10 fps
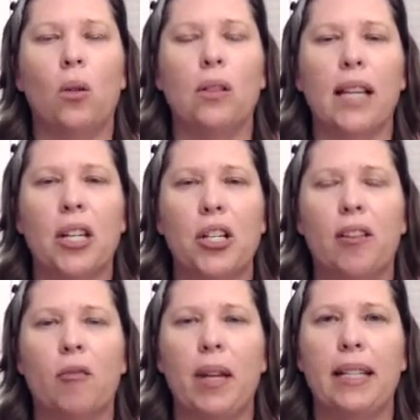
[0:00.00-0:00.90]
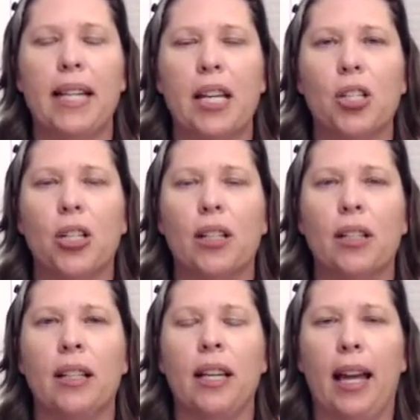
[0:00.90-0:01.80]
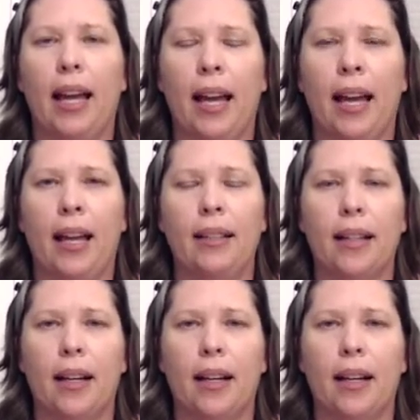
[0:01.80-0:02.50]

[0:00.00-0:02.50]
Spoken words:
section of meditation and